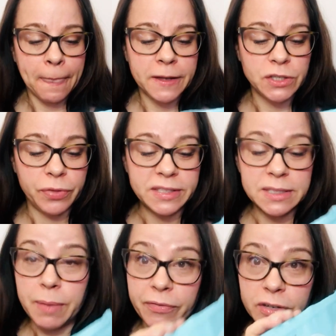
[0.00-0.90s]
So this
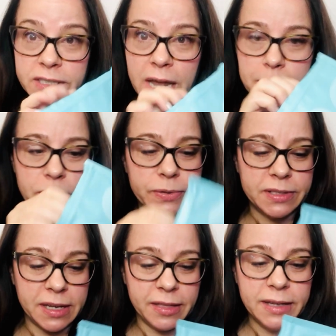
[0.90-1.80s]
is my first time
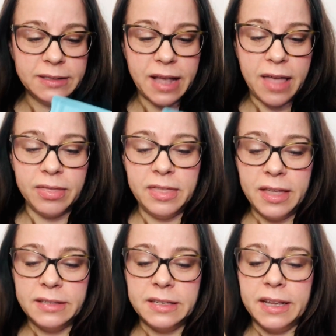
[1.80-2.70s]
using this, and
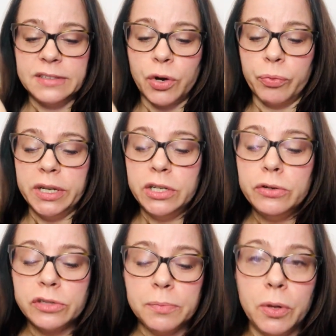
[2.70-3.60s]
this is a
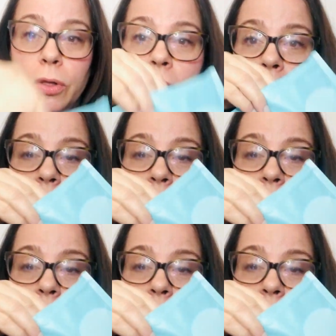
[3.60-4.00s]
reusable